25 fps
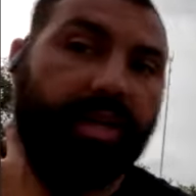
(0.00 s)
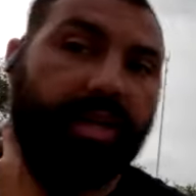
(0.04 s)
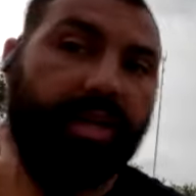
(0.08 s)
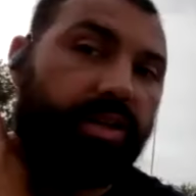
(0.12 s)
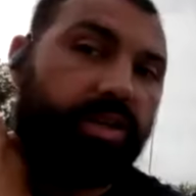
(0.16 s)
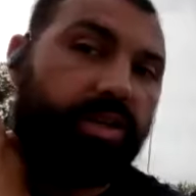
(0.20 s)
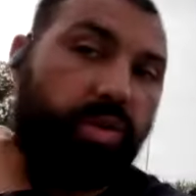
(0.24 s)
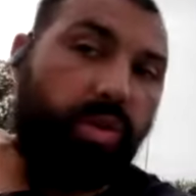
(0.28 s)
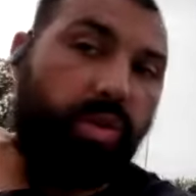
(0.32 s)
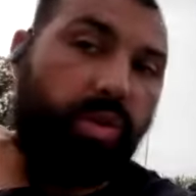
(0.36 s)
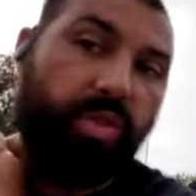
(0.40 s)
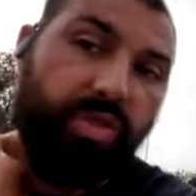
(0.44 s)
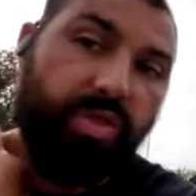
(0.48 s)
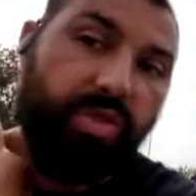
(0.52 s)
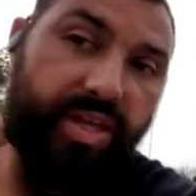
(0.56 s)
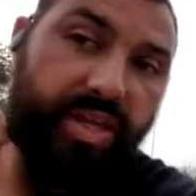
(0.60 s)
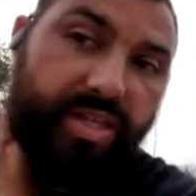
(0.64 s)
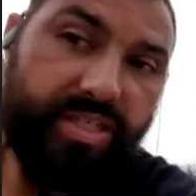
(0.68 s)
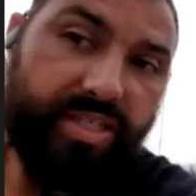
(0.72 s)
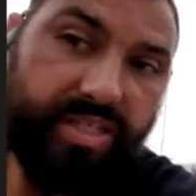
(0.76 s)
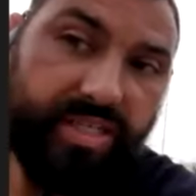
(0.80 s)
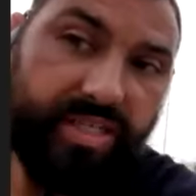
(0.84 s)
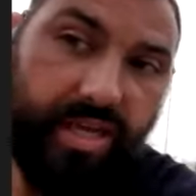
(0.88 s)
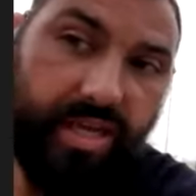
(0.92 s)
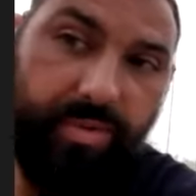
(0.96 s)
So this is
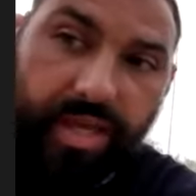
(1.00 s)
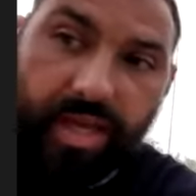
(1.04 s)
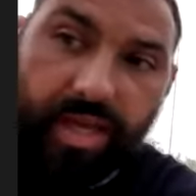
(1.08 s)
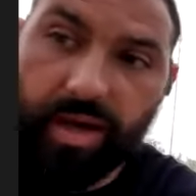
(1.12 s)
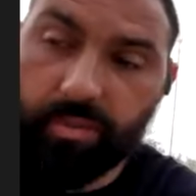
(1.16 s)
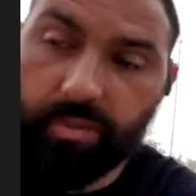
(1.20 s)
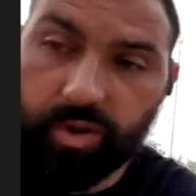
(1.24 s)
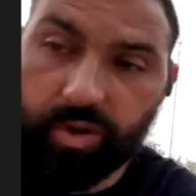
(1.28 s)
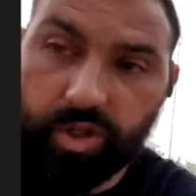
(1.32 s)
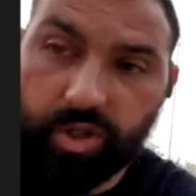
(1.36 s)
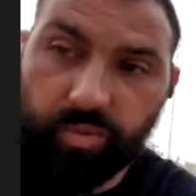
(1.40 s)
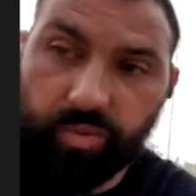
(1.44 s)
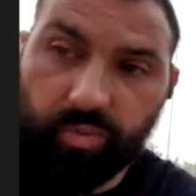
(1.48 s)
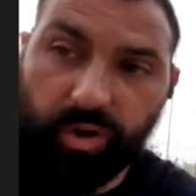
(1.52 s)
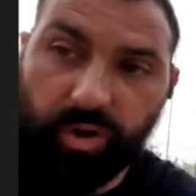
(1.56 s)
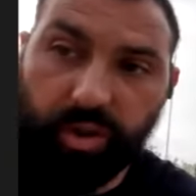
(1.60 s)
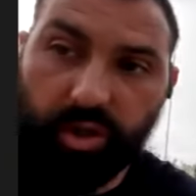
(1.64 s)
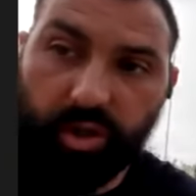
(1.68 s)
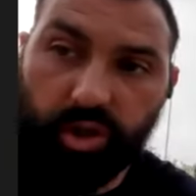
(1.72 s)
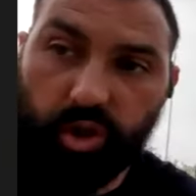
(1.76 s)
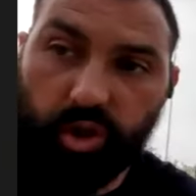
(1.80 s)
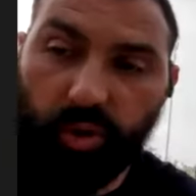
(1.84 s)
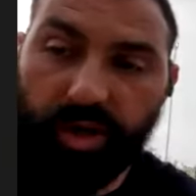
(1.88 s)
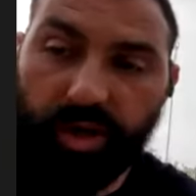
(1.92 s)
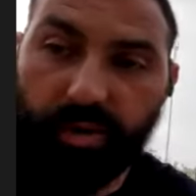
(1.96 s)
coming up, which is putting their
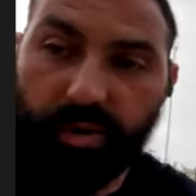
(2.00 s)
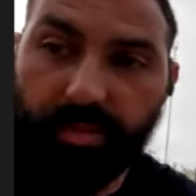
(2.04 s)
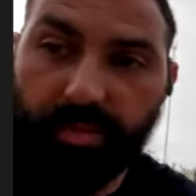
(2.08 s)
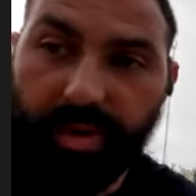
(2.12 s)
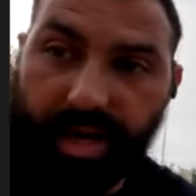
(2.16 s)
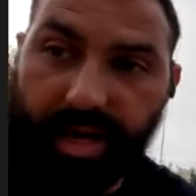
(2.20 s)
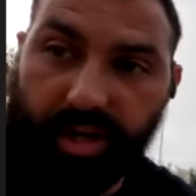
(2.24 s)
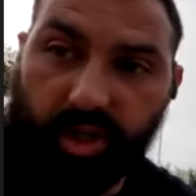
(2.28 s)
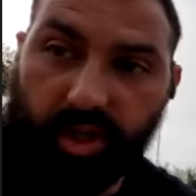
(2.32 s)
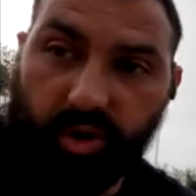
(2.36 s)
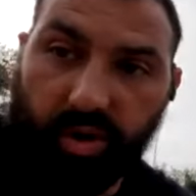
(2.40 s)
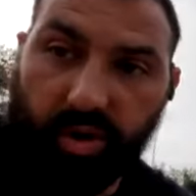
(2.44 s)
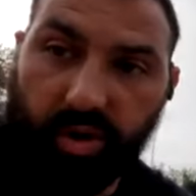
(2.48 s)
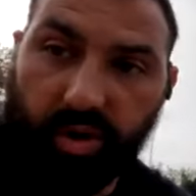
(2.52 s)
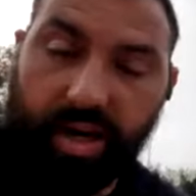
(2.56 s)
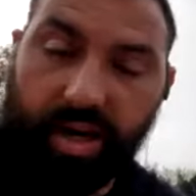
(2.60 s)
joint in a bad strain.